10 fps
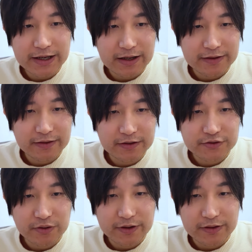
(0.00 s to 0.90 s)
yeah, I
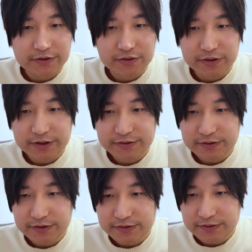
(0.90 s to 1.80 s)
think so.
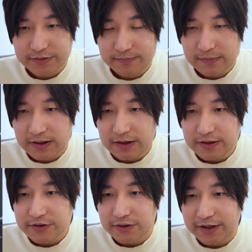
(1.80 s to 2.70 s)
Yes.
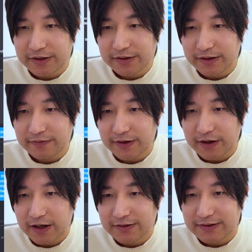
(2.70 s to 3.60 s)
So I didn't give
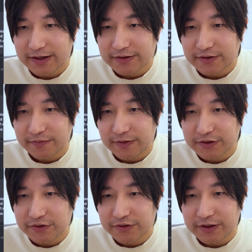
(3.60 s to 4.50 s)
it the context of
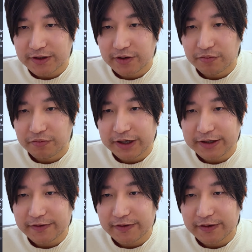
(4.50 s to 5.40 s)
the, see, it
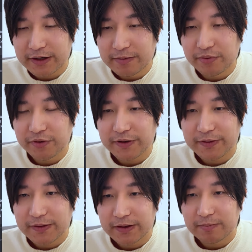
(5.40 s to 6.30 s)
read the input
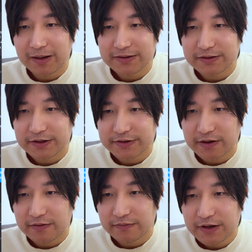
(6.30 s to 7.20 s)
and the button
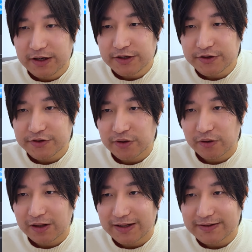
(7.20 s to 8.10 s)
itself.
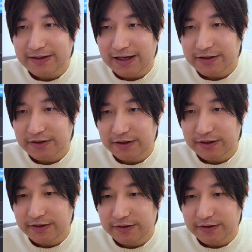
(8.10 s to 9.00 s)
So let's
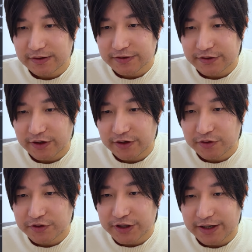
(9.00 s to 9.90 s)
actually
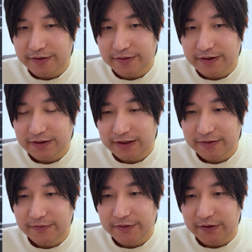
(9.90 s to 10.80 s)
start a new chat and then
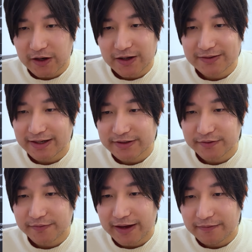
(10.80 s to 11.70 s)
give it the
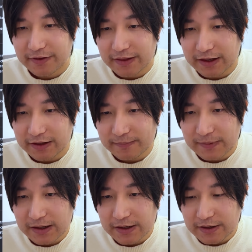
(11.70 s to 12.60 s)
context of
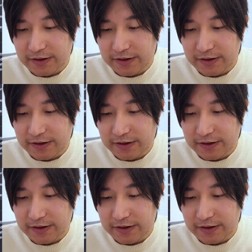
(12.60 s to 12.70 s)
everything.